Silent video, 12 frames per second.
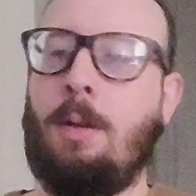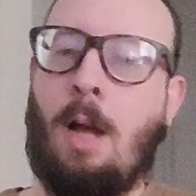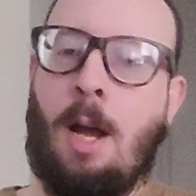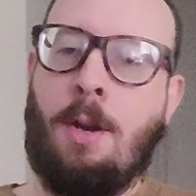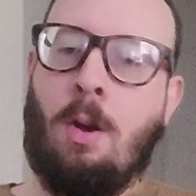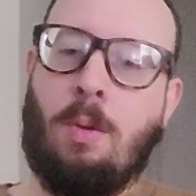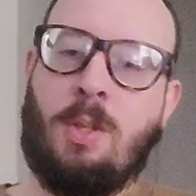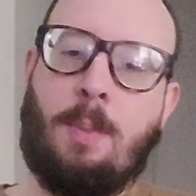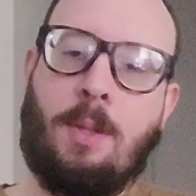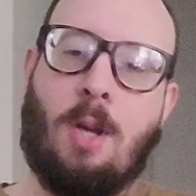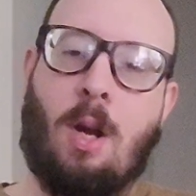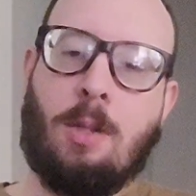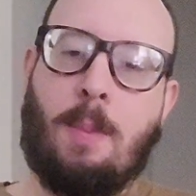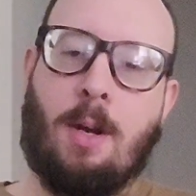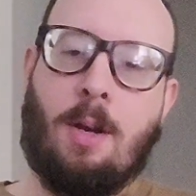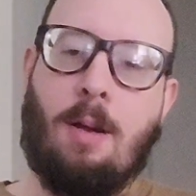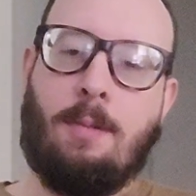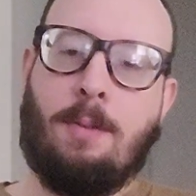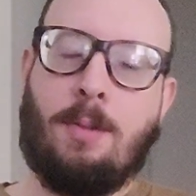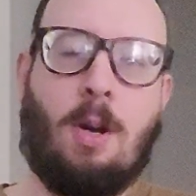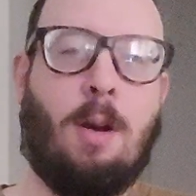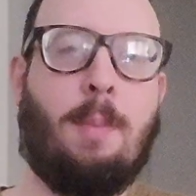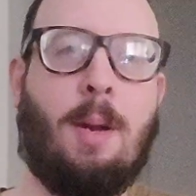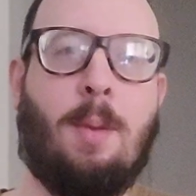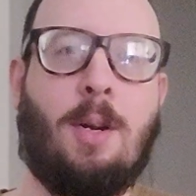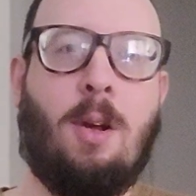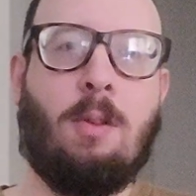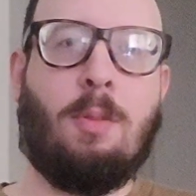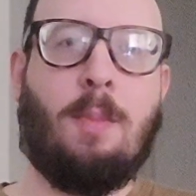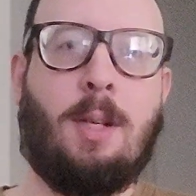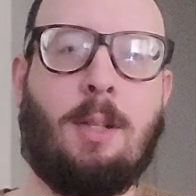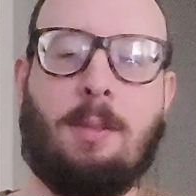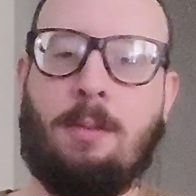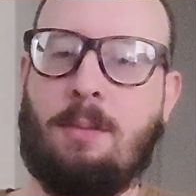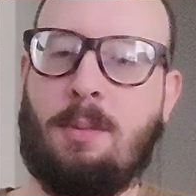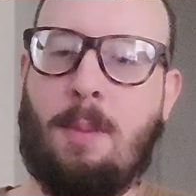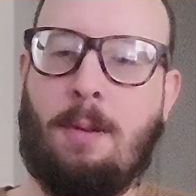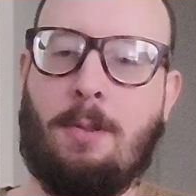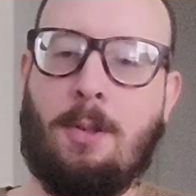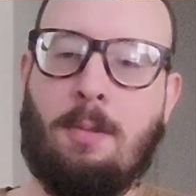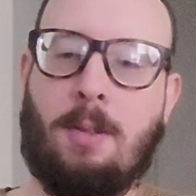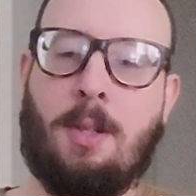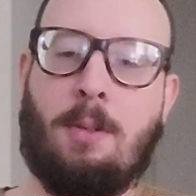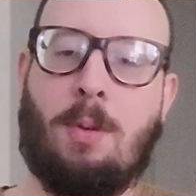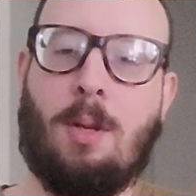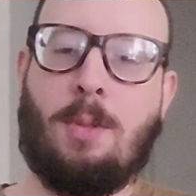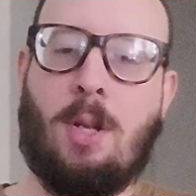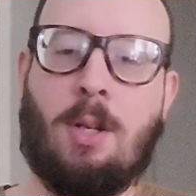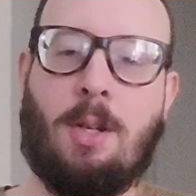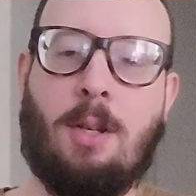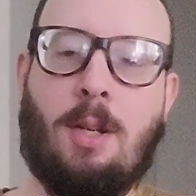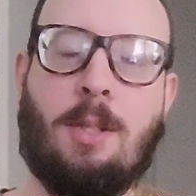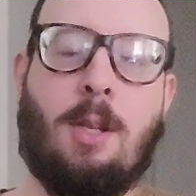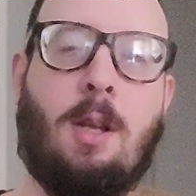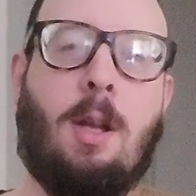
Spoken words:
I know it's been talked about enough. Sorry, I'm petting my dog with my foot over here while I'm talking to you guys.